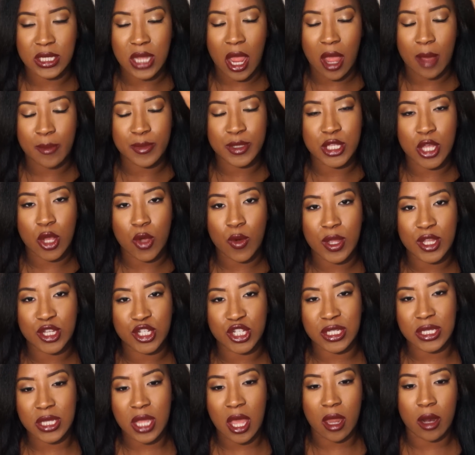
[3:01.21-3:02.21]
top, so it
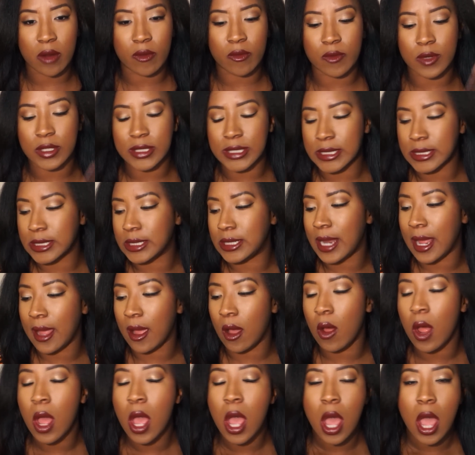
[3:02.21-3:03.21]
just kind of rinses
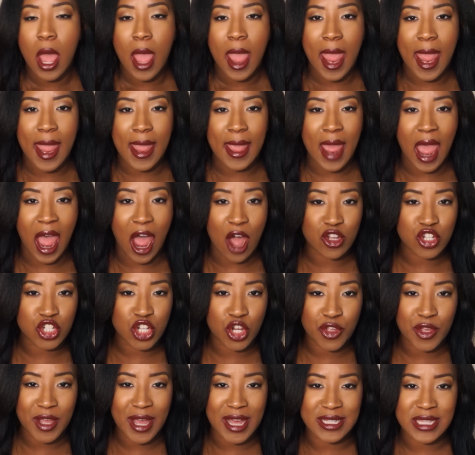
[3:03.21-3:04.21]
down. And I'll
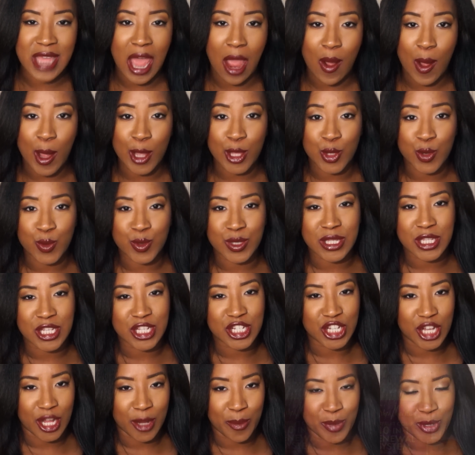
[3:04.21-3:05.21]
show you guys how I use the
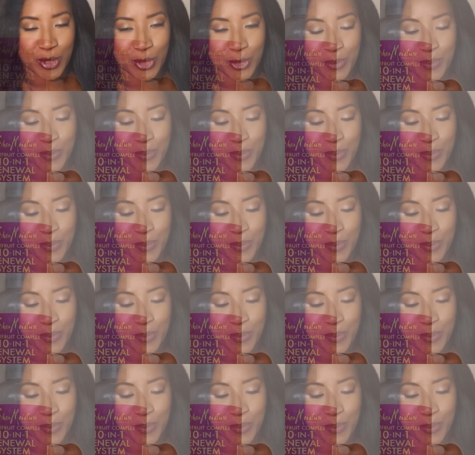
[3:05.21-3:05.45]
shampoo.